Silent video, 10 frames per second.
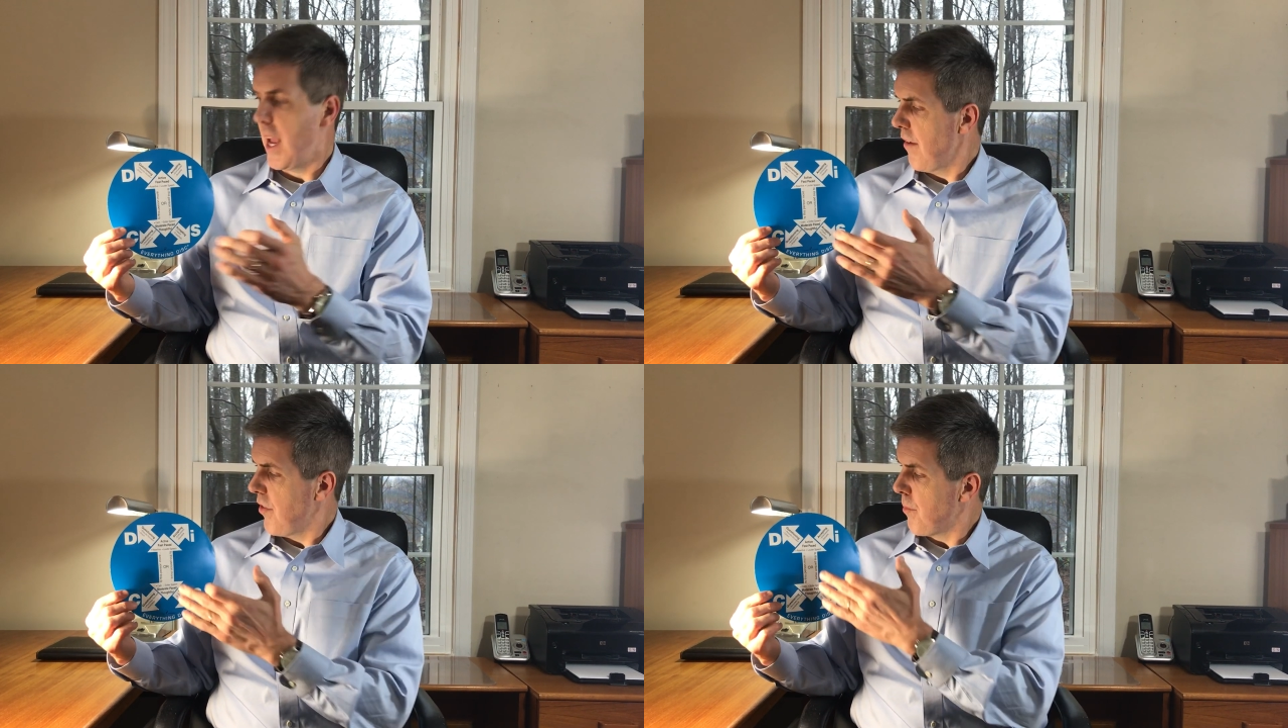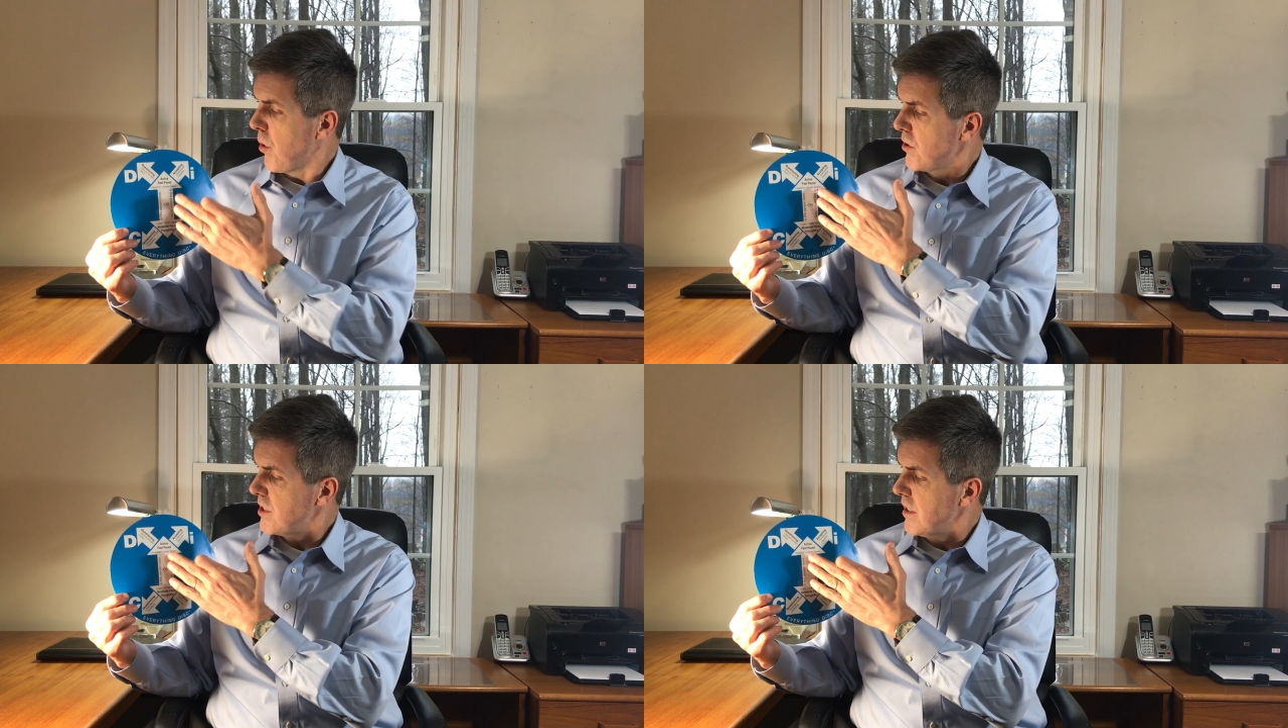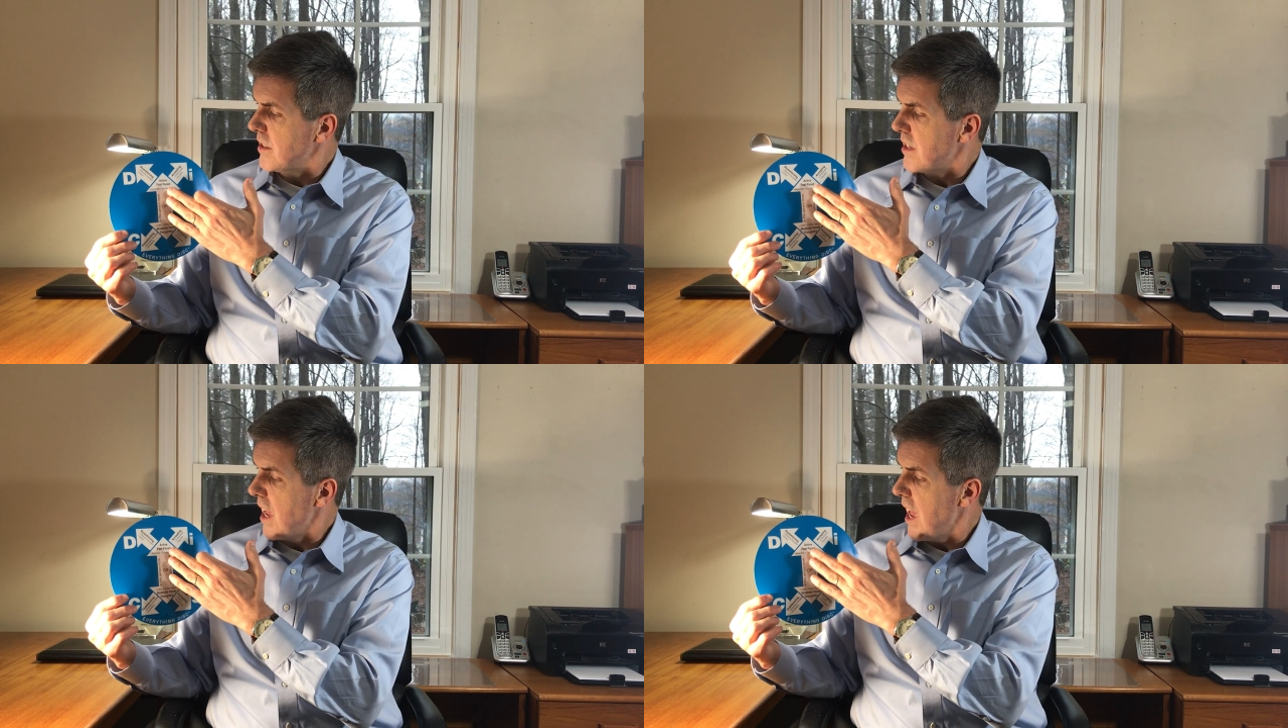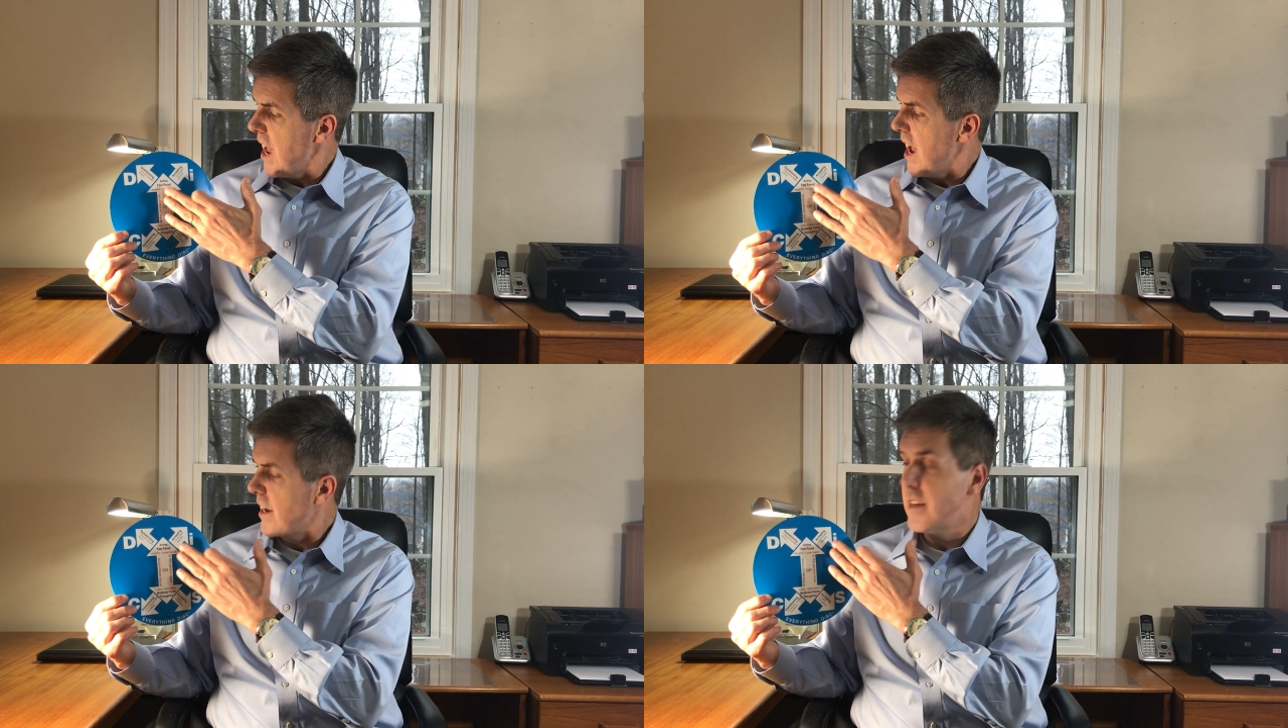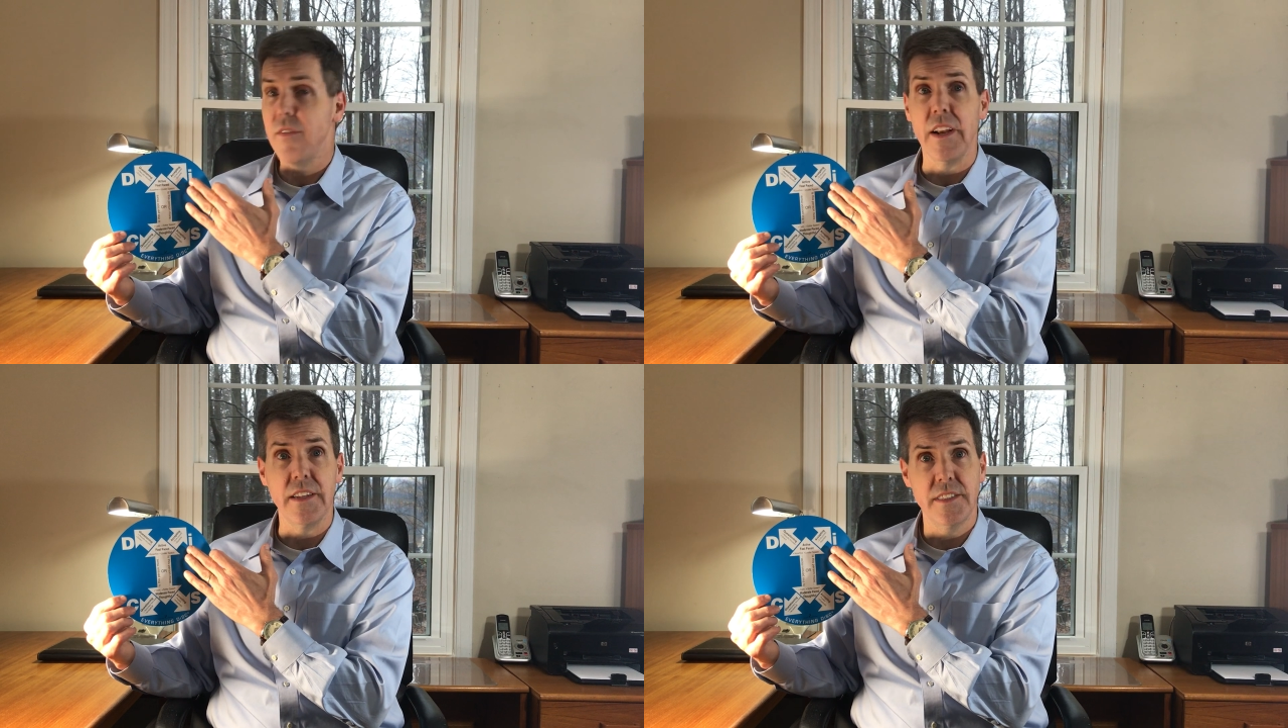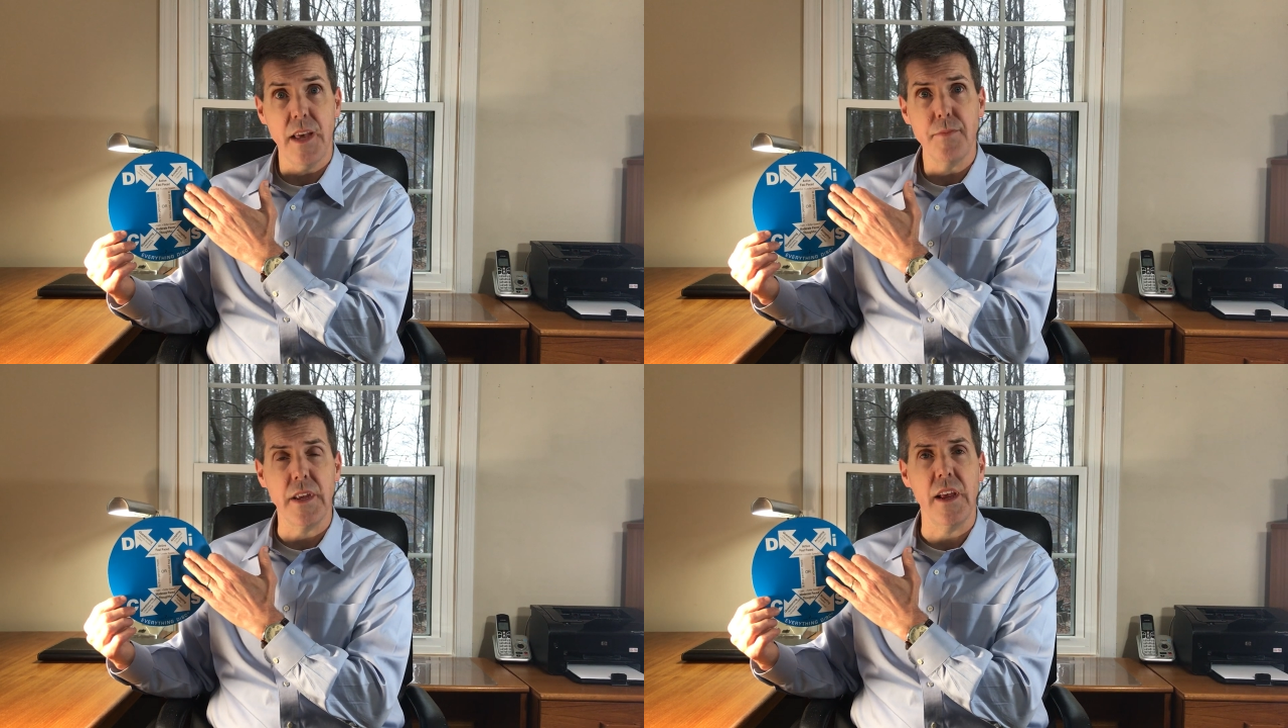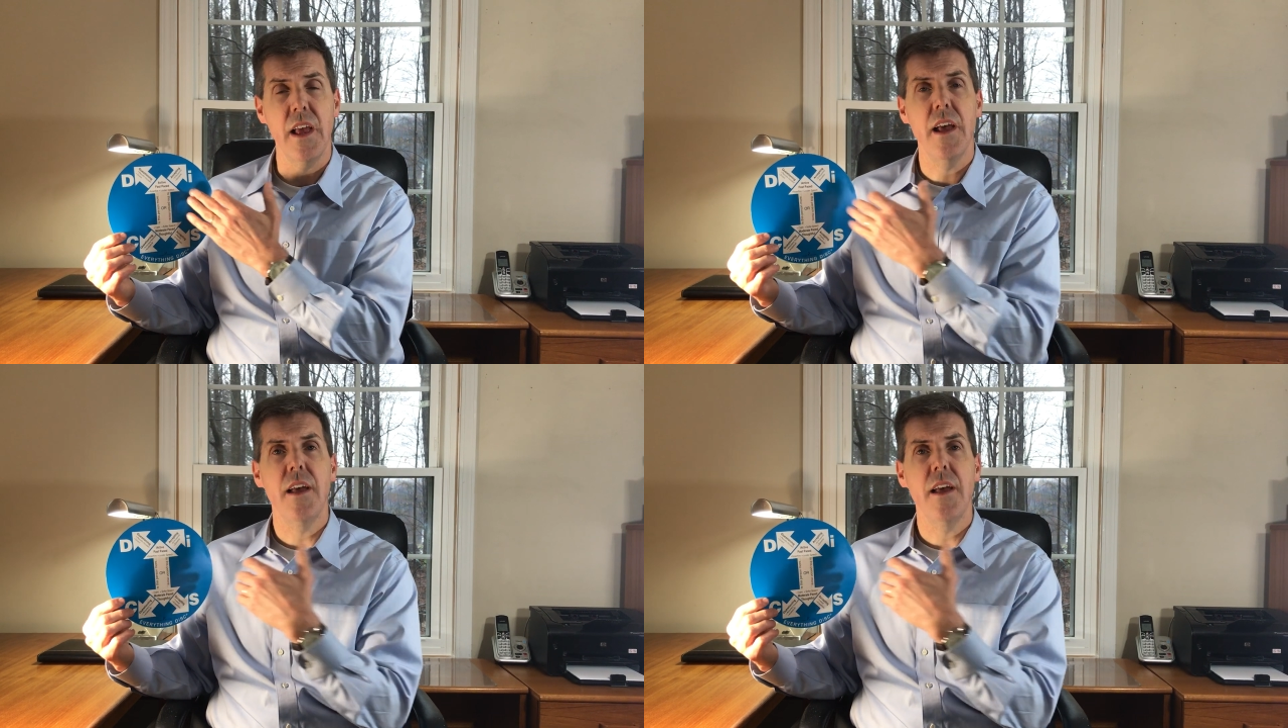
If the person is active and accepting,